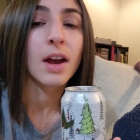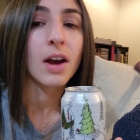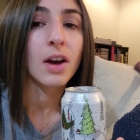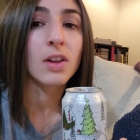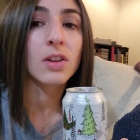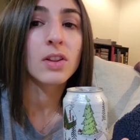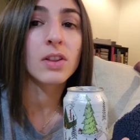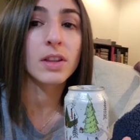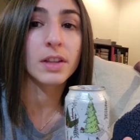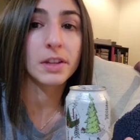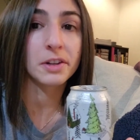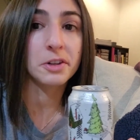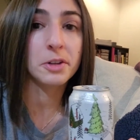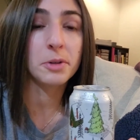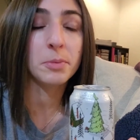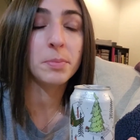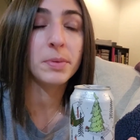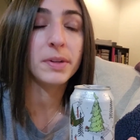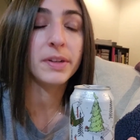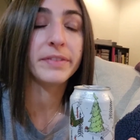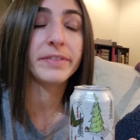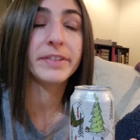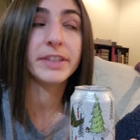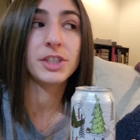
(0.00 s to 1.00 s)
A little
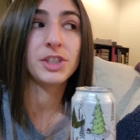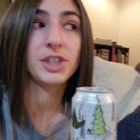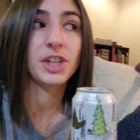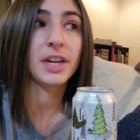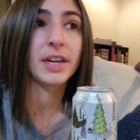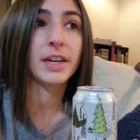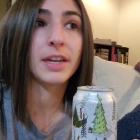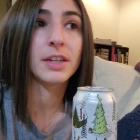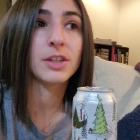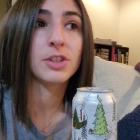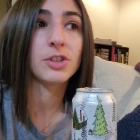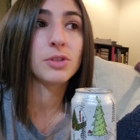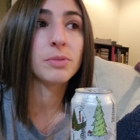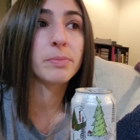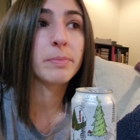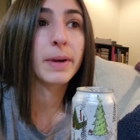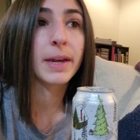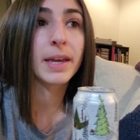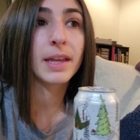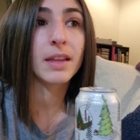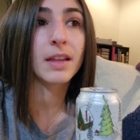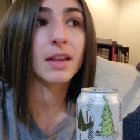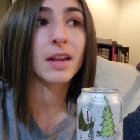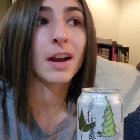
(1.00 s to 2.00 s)
bit of a change.
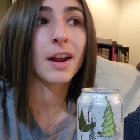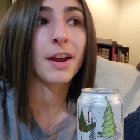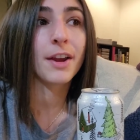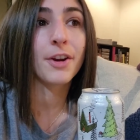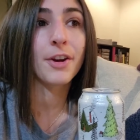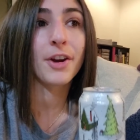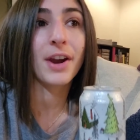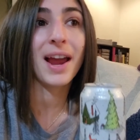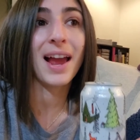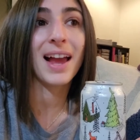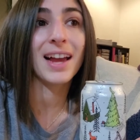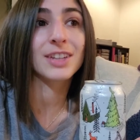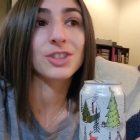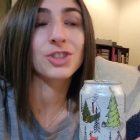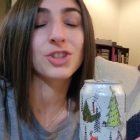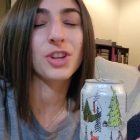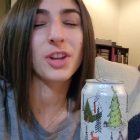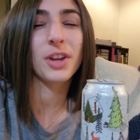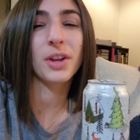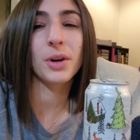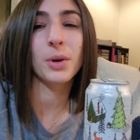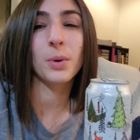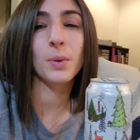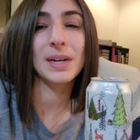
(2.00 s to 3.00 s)
Michael and I are
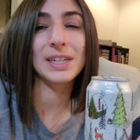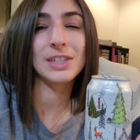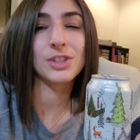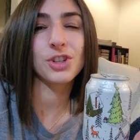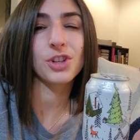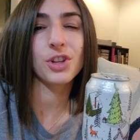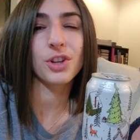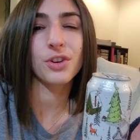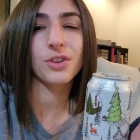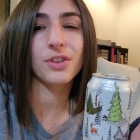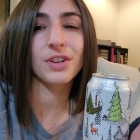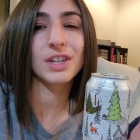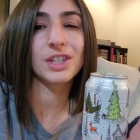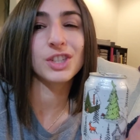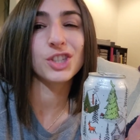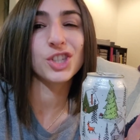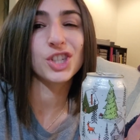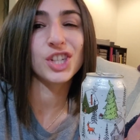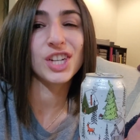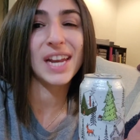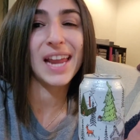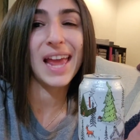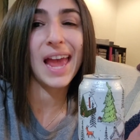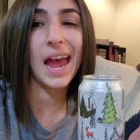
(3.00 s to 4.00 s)
actually going to watch The
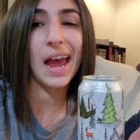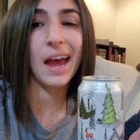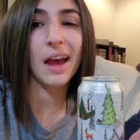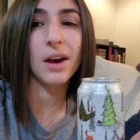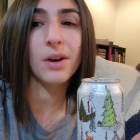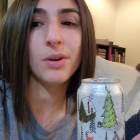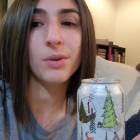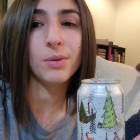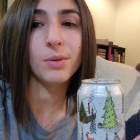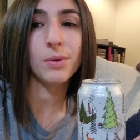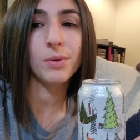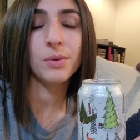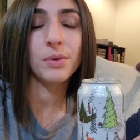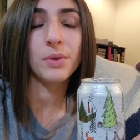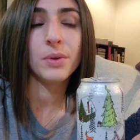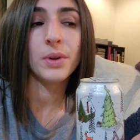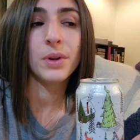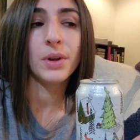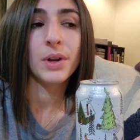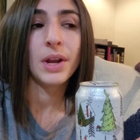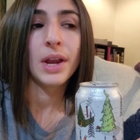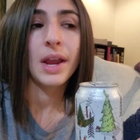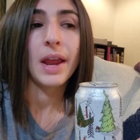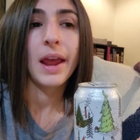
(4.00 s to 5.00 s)
Grinch now.
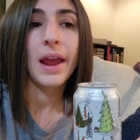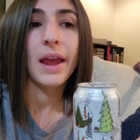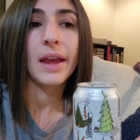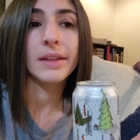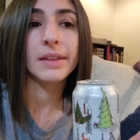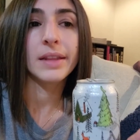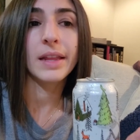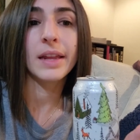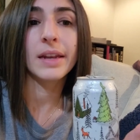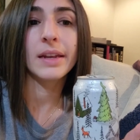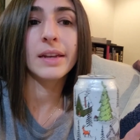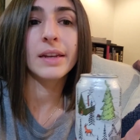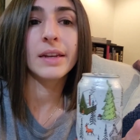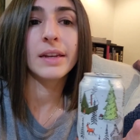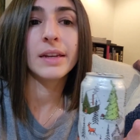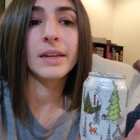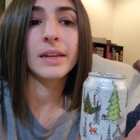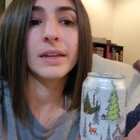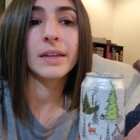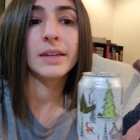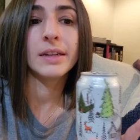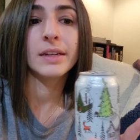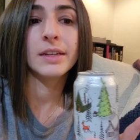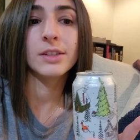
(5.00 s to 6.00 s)
And then
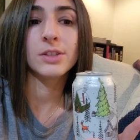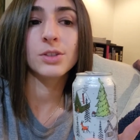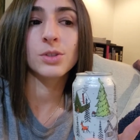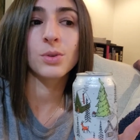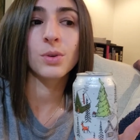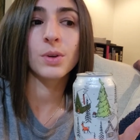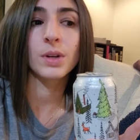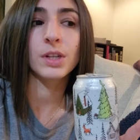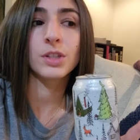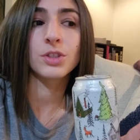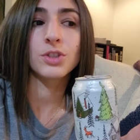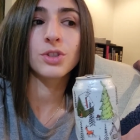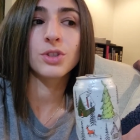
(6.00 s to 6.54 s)
he's going